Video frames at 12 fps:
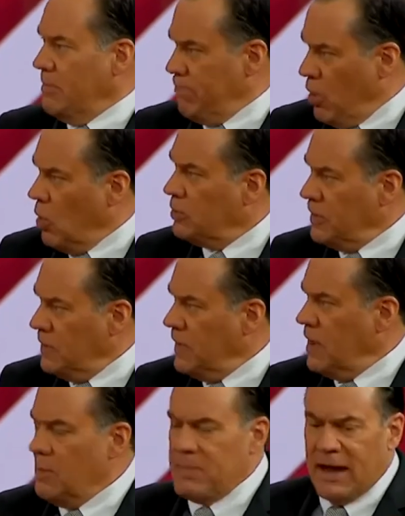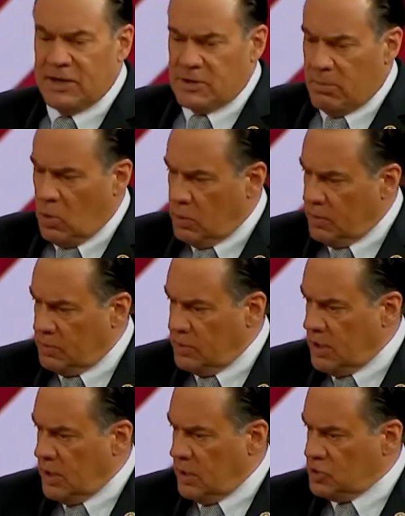has emboldened them. That has
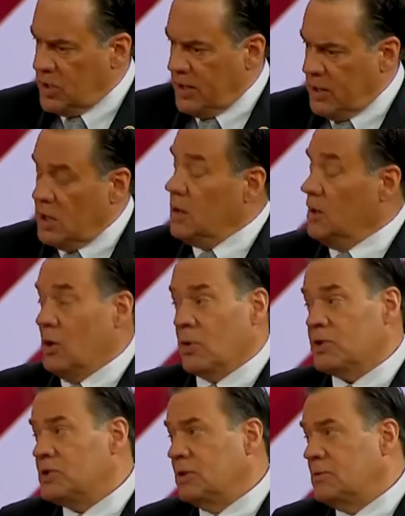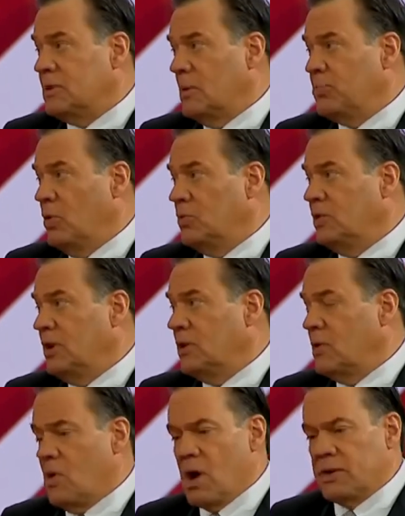emboldened China. You notice that Putin
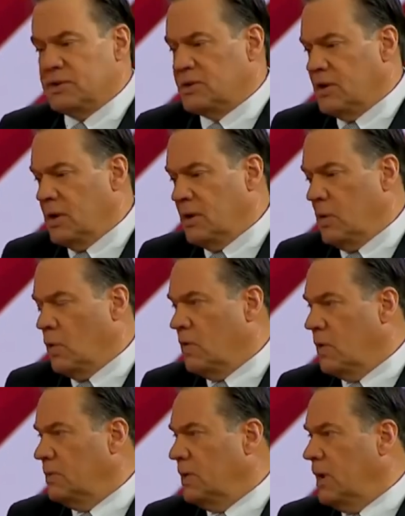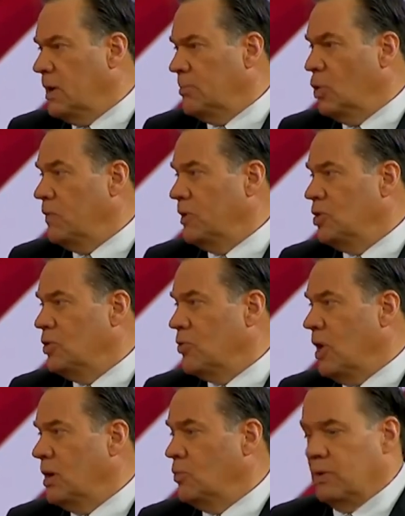didn't cross over and move into
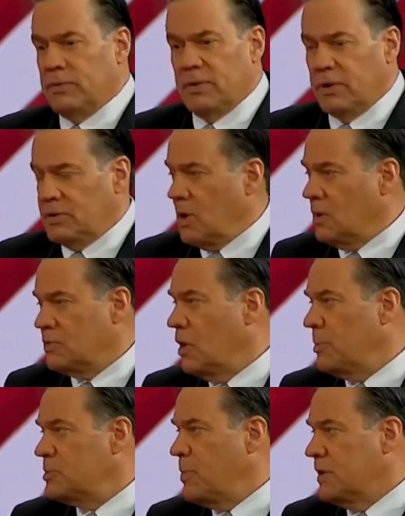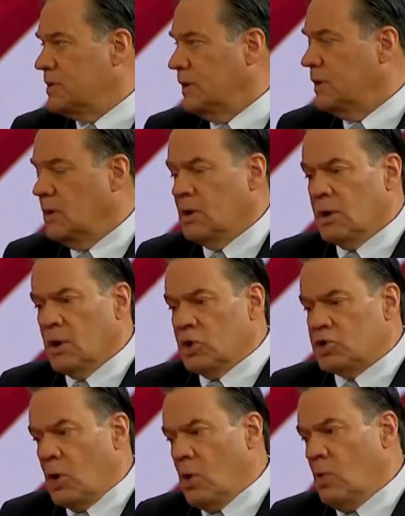Ukraine with Donald Trump as president.
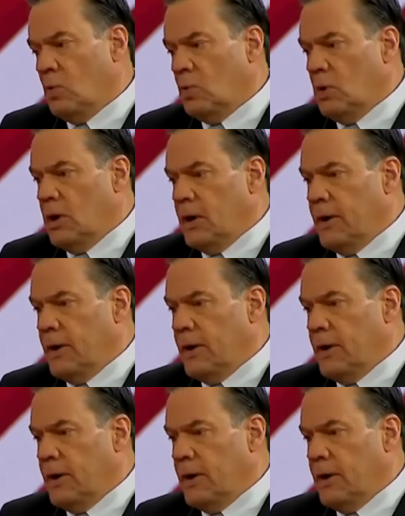So